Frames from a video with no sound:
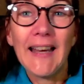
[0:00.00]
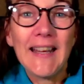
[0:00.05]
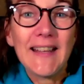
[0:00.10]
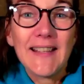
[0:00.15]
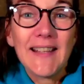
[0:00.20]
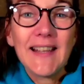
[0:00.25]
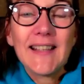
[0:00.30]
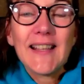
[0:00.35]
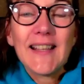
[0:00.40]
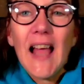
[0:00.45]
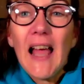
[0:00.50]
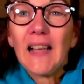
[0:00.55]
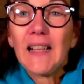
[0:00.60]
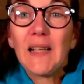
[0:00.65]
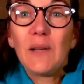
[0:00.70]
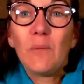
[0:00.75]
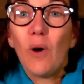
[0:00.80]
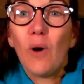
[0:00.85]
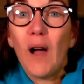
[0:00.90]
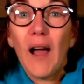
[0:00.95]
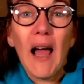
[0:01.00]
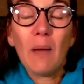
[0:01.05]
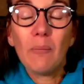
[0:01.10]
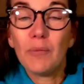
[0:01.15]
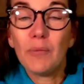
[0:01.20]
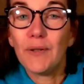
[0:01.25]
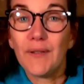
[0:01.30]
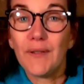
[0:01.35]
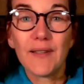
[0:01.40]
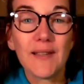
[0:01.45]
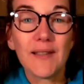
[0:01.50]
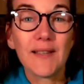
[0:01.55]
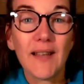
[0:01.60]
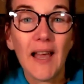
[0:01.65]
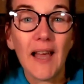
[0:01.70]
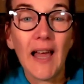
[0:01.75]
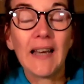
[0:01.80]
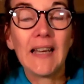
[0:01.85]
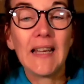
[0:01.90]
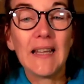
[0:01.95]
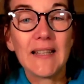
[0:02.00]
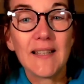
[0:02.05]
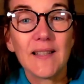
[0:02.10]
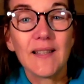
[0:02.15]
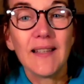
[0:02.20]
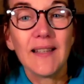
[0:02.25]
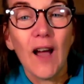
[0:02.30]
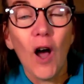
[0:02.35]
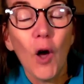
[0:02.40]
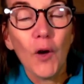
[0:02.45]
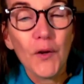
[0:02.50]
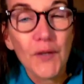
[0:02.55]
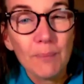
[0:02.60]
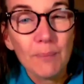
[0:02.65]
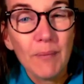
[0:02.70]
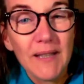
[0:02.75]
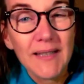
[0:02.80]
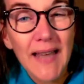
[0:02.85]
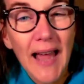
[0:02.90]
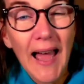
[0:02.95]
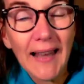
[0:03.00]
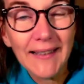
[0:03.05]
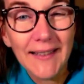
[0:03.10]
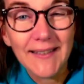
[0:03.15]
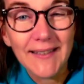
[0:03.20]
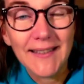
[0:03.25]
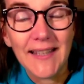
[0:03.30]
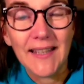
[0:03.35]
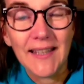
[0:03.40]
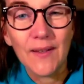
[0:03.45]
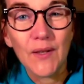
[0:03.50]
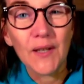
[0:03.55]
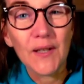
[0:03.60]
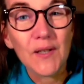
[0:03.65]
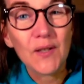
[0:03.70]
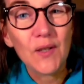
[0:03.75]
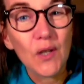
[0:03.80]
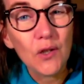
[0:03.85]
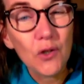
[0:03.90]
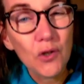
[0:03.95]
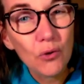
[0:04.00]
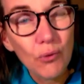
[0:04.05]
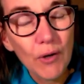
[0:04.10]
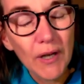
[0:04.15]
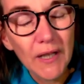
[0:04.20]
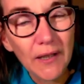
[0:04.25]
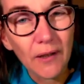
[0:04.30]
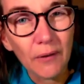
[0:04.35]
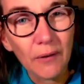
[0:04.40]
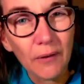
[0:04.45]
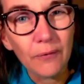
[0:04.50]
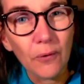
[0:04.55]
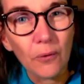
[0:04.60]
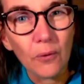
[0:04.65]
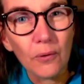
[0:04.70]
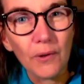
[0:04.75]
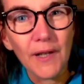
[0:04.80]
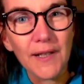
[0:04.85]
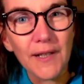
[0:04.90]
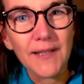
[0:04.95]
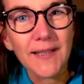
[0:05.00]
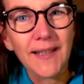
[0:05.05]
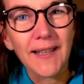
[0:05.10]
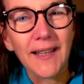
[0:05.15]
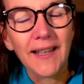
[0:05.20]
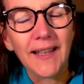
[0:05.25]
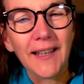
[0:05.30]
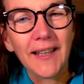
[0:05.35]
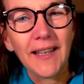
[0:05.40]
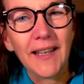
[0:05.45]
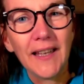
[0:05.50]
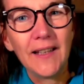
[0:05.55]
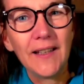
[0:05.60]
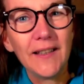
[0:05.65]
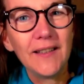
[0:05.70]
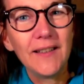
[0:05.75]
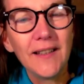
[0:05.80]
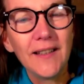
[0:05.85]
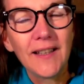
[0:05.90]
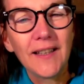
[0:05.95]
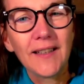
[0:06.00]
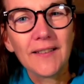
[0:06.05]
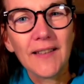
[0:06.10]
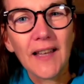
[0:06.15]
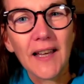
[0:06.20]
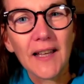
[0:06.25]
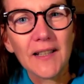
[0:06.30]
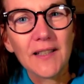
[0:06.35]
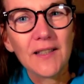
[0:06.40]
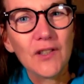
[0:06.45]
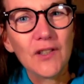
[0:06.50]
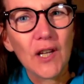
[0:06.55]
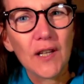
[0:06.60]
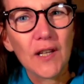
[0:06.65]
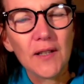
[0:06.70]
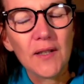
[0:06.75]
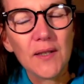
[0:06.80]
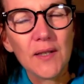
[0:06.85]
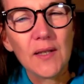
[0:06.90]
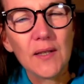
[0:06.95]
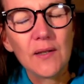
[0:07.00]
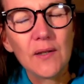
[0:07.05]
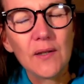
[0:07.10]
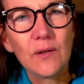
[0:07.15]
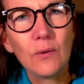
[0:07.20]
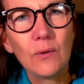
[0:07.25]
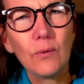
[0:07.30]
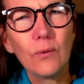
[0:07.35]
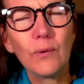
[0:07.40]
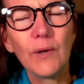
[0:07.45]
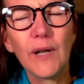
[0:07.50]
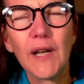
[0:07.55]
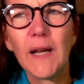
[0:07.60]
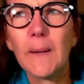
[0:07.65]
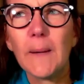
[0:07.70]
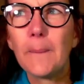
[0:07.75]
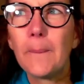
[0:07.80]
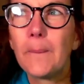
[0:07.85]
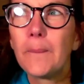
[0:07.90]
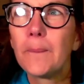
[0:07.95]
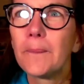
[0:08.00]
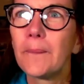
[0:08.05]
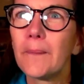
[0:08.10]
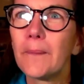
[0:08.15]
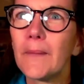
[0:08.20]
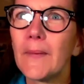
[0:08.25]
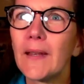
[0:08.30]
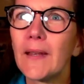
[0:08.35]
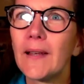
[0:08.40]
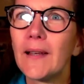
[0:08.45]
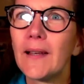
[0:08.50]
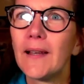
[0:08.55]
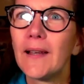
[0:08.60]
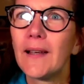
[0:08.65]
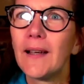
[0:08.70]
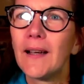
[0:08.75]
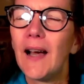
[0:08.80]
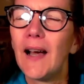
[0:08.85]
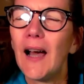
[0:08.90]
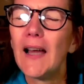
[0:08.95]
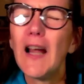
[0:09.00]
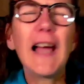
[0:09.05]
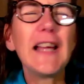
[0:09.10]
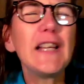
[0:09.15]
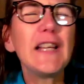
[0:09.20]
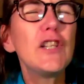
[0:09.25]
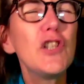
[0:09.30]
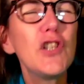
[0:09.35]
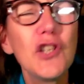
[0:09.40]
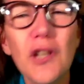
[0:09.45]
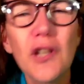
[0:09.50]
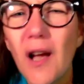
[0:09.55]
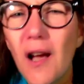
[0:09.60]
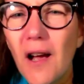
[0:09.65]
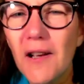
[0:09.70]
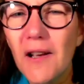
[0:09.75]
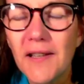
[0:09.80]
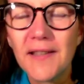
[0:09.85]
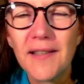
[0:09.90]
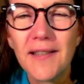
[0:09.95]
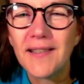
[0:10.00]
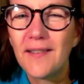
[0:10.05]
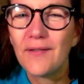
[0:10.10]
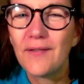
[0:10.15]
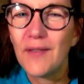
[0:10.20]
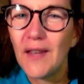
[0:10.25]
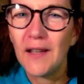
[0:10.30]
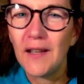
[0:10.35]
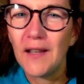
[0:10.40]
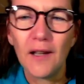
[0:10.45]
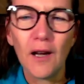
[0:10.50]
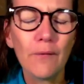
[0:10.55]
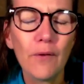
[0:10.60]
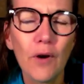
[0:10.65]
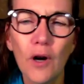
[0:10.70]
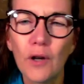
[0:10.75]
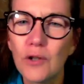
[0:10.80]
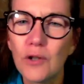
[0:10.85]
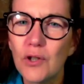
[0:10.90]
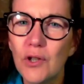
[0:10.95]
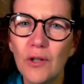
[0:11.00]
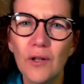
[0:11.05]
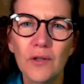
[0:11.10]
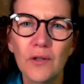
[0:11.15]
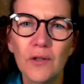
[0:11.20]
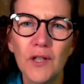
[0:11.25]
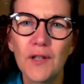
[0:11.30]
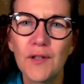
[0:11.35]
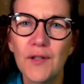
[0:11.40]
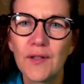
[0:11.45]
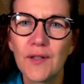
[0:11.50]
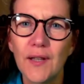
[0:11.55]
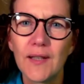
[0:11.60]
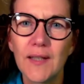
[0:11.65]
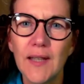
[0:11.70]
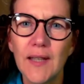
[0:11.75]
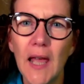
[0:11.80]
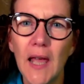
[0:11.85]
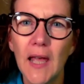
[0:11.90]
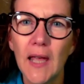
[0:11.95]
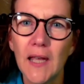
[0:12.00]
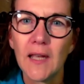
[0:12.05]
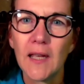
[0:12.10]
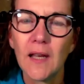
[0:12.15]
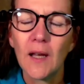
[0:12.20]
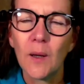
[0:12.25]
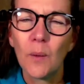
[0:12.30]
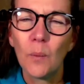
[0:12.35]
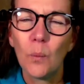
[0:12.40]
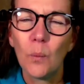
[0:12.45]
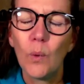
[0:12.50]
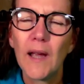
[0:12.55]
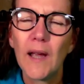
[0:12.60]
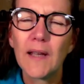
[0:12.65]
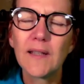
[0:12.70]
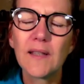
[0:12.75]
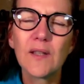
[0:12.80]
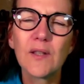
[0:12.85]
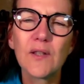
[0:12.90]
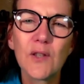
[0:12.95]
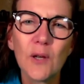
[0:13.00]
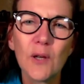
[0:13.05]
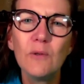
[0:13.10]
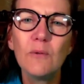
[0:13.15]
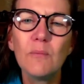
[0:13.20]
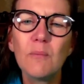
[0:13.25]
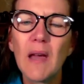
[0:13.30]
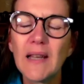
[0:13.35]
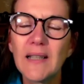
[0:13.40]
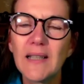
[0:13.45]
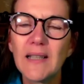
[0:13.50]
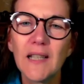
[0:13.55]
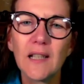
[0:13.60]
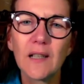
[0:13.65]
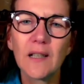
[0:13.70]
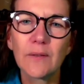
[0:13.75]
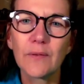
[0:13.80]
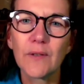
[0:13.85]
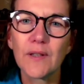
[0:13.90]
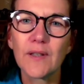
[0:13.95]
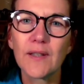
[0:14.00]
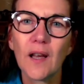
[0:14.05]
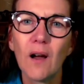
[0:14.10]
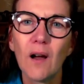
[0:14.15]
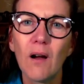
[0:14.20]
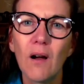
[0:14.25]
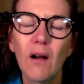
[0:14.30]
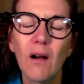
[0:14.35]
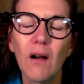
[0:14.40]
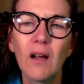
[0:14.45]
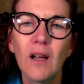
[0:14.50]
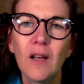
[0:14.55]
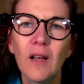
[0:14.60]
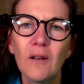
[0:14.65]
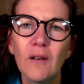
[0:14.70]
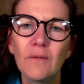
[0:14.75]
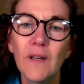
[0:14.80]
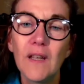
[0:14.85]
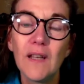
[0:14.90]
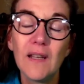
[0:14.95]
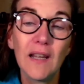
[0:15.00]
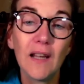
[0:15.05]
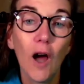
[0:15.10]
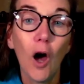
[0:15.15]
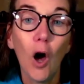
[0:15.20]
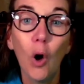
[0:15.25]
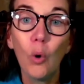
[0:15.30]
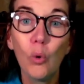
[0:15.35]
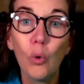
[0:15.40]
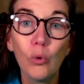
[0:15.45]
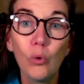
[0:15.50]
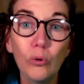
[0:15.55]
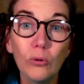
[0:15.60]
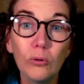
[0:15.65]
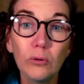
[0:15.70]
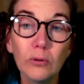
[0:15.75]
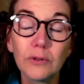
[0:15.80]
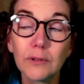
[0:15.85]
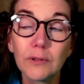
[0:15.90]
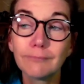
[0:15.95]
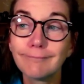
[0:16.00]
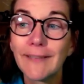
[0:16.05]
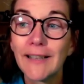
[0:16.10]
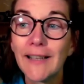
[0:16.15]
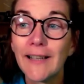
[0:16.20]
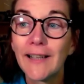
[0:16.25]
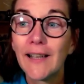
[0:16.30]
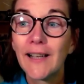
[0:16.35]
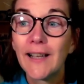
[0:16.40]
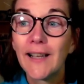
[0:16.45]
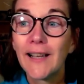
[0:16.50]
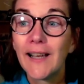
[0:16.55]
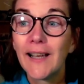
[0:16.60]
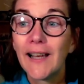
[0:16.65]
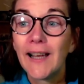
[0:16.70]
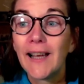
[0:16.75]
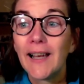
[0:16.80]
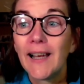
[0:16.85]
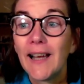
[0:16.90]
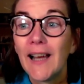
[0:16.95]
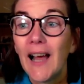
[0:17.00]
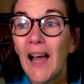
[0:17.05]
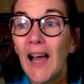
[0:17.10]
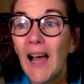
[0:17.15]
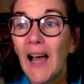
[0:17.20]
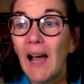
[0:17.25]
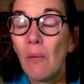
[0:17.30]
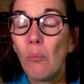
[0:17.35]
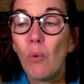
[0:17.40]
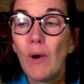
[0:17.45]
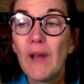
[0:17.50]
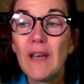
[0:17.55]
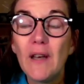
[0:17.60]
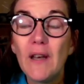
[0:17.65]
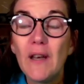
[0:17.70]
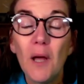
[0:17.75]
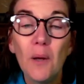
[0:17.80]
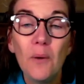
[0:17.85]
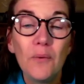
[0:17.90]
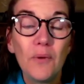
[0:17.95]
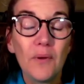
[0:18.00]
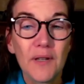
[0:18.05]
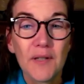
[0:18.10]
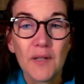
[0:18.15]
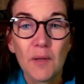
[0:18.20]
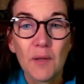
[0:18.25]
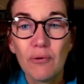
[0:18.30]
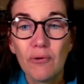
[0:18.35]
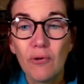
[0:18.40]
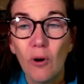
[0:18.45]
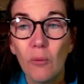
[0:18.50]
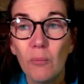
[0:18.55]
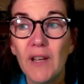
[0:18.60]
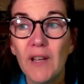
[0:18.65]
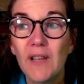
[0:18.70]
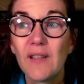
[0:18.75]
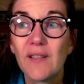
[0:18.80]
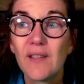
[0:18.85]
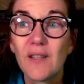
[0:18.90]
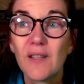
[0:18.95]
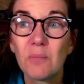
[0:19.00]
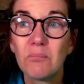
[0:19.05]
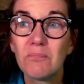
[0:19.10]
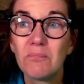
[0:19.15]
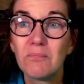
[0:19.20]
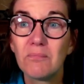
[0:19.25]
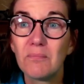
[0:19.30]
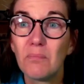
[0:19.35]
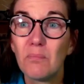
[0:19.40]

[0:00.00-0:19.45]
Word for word: And it's exactly what happens. And it's hospitality that's the trigger for it in that Genesis story. And I just think of our churches today, where so many of us are feeling old and we know that there's a promise